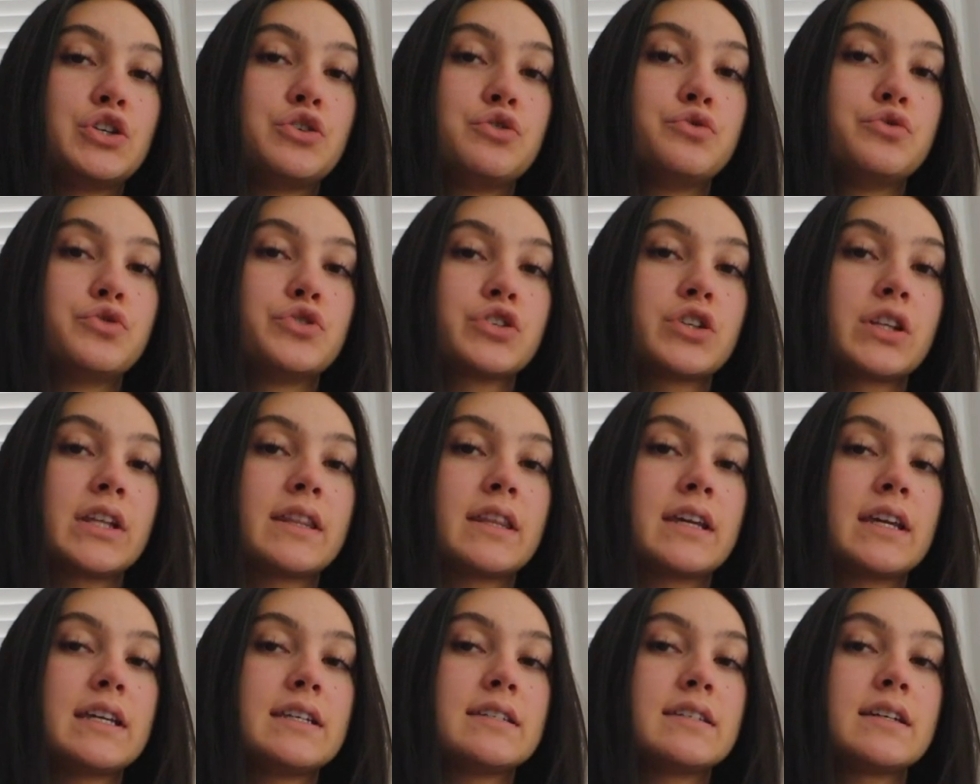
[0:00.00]
usually
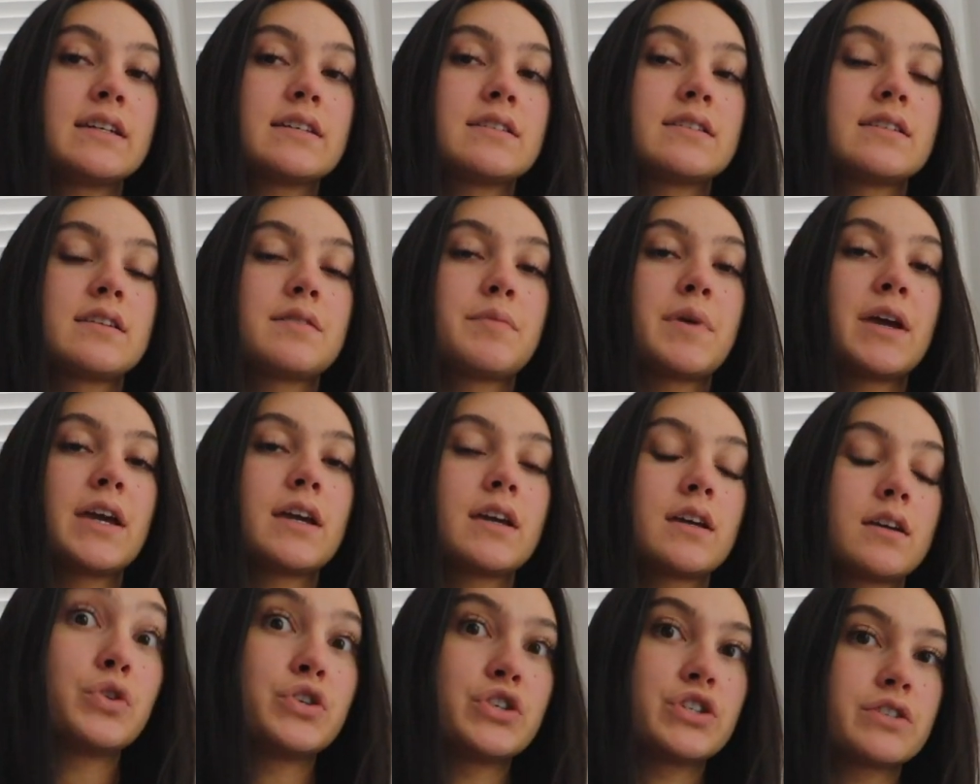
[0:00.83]
the easiest to
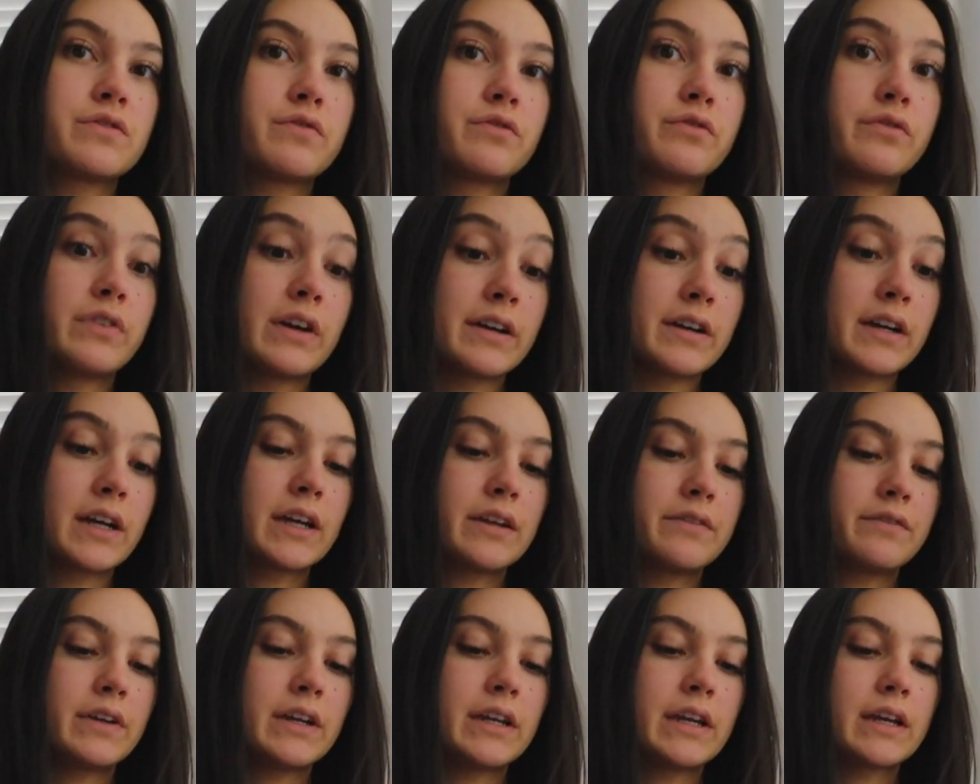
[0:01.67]
make, which is very
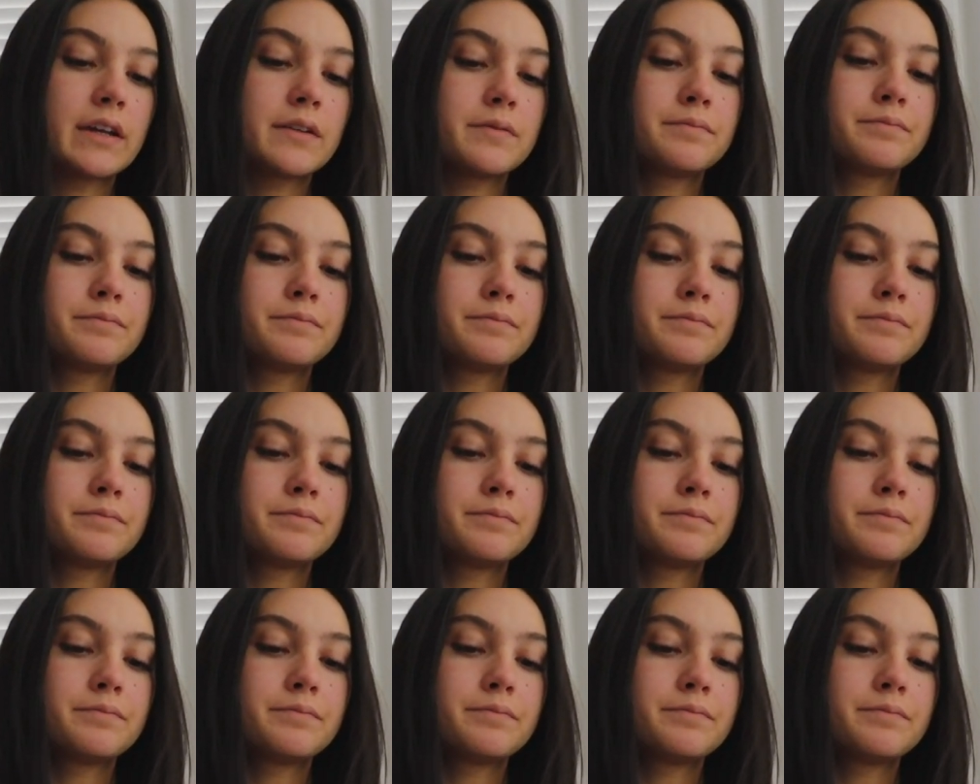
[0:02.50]
convenient.